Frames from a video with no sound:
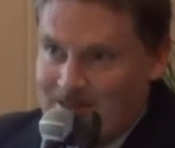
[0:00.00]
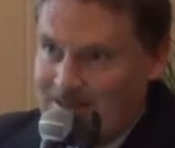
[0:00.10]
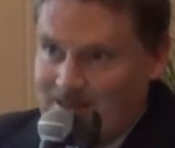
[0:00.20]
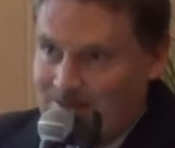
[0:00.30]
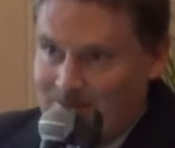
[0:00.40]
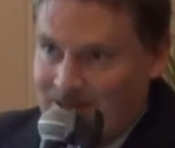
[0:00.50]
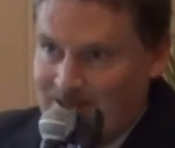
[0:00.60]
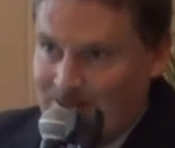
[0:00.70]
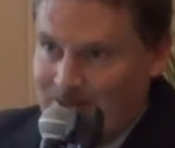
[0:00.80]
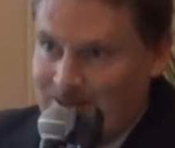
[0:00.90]
doesn't
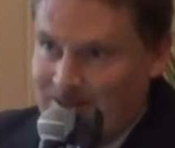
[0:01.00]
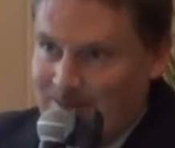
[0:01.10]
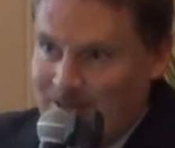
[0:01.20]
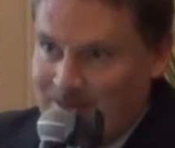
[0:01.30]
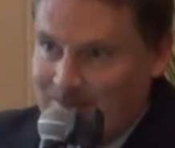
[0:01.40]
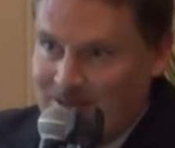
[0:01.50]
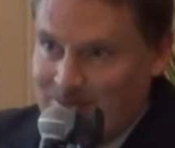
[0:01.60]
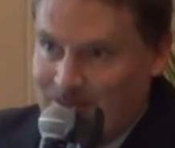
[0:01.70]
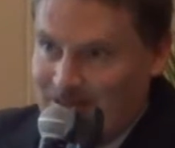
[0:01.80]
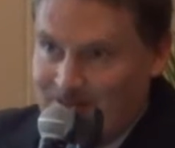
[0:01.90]
matter whether the bank makes
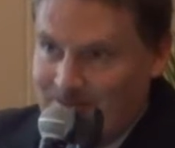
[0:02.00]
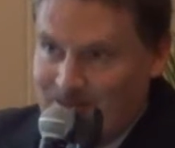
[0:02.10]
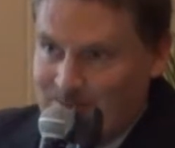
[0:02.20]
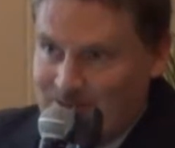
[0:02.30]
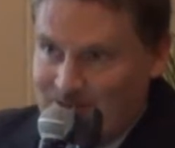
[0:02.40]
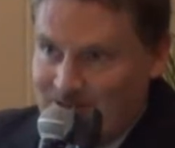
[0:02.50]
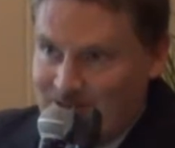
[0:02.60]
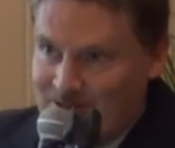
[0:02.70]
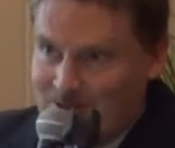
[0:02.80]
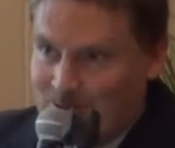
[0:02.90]
bad investment
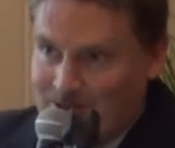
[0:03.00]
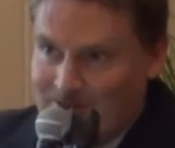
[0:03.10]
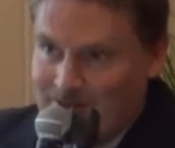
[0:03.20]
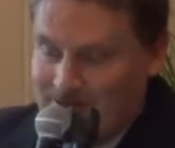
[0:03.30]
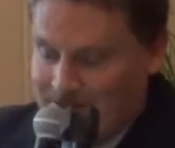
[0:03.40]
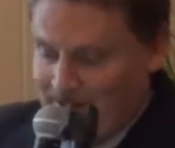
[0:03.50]
decisions or whatever.